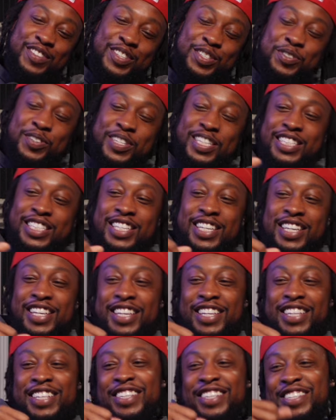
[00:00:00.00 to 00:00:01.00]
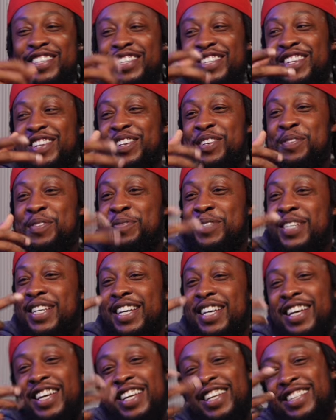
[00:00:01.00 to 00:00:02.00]
2010. You know what I'm
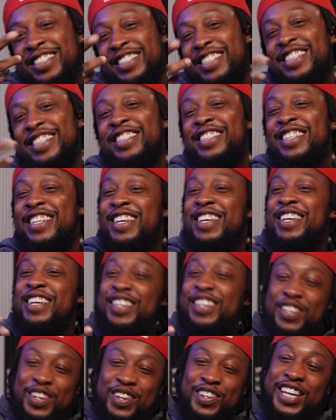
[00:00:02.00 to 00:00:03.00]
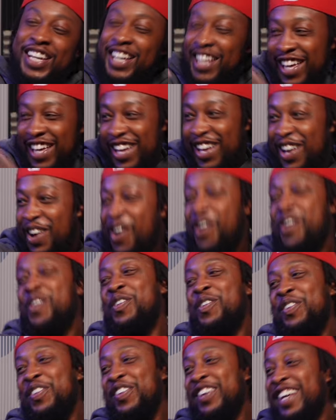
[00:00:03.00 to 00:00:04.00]
saying? Yeah. It's just, you know, nigga getting
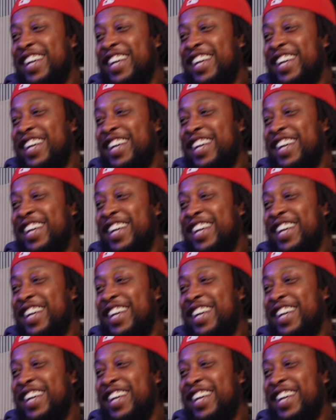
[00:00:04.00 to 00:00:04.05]
old. It's,